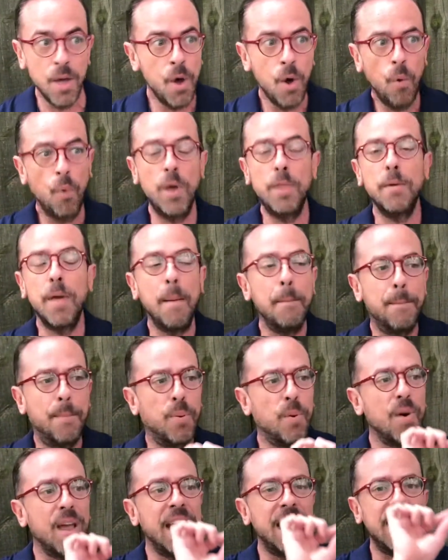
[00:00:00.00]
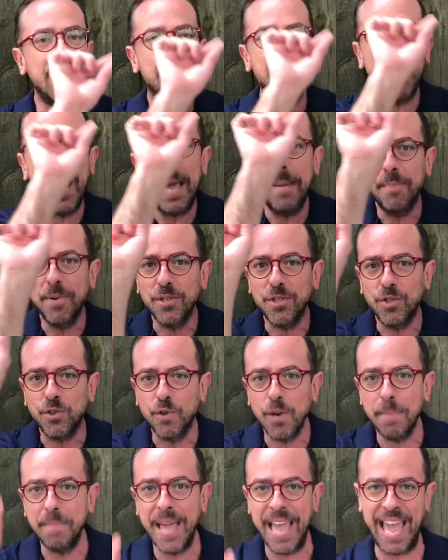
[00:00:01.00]
with braided paper
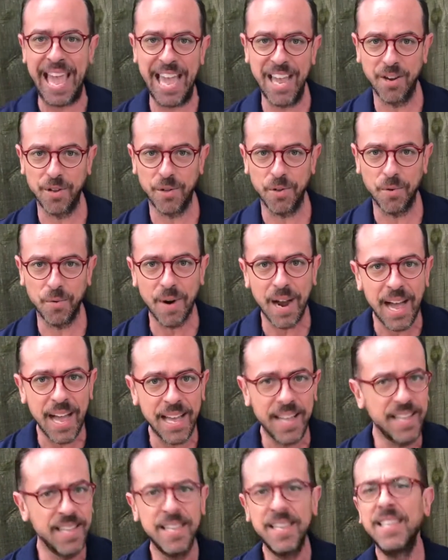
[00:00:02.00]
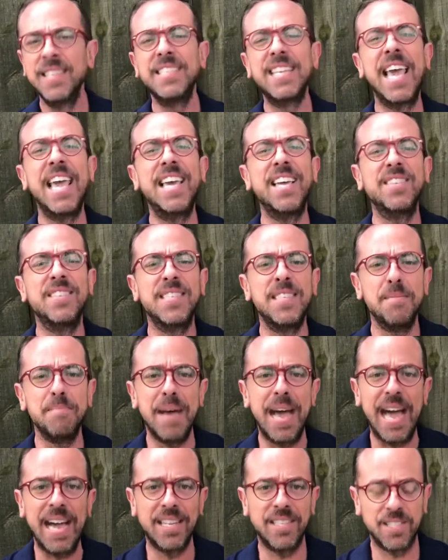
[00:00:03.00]
strip handle, right? Take it to the
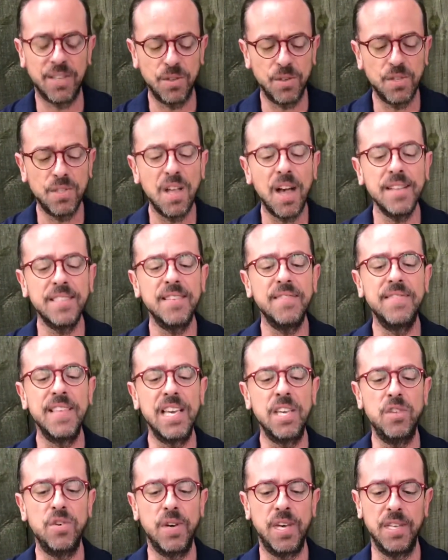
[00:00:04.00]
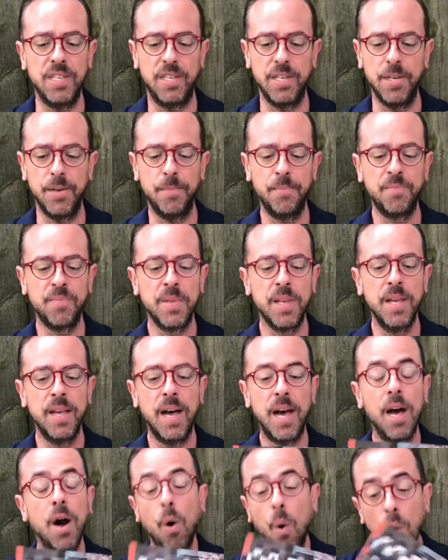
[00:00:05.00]
max. So there's lots of things you can do.
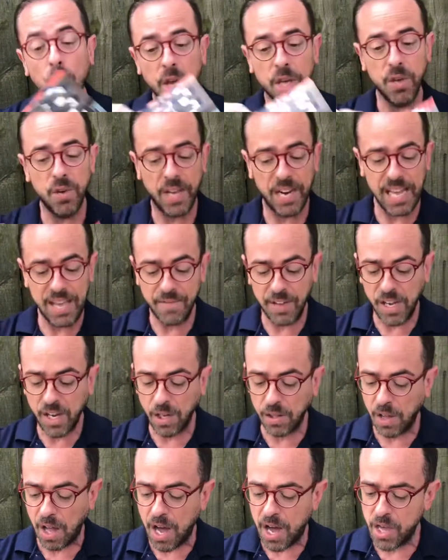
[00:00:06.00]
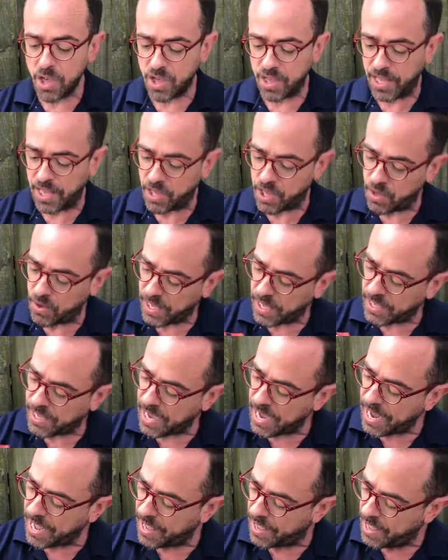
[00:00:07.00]
Or you could even collage this. You could
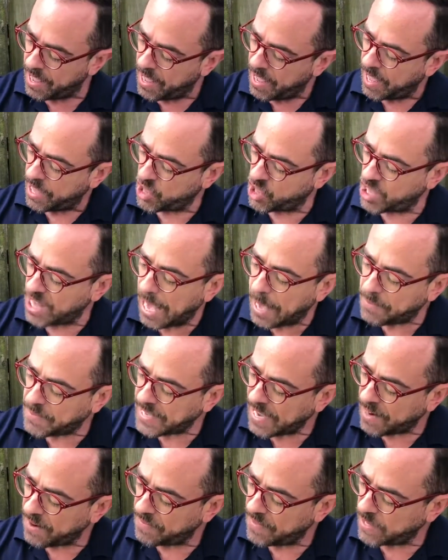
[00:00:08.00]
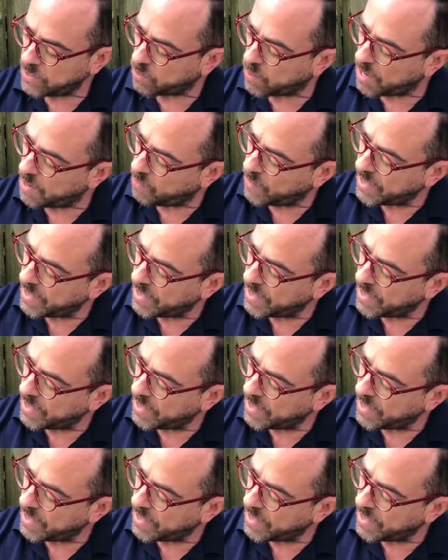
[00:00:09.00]
cut shapes out of this. What if we